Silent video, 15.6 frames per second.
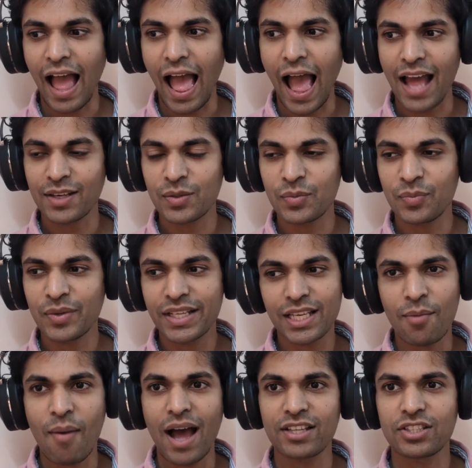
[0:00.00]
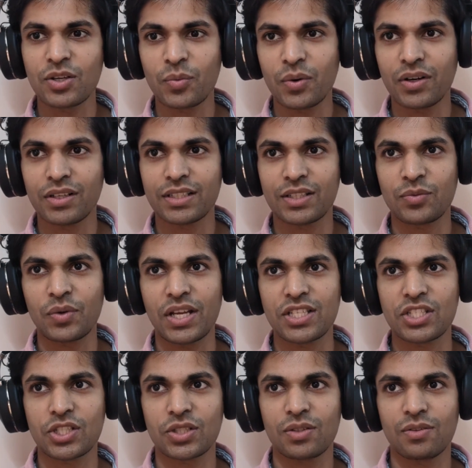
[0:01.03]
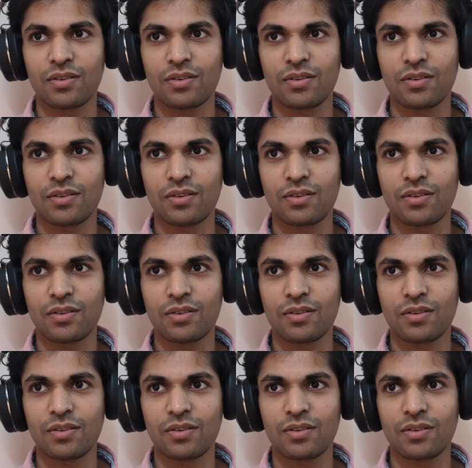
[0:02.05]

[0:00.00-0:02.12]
And we can imagine a world in which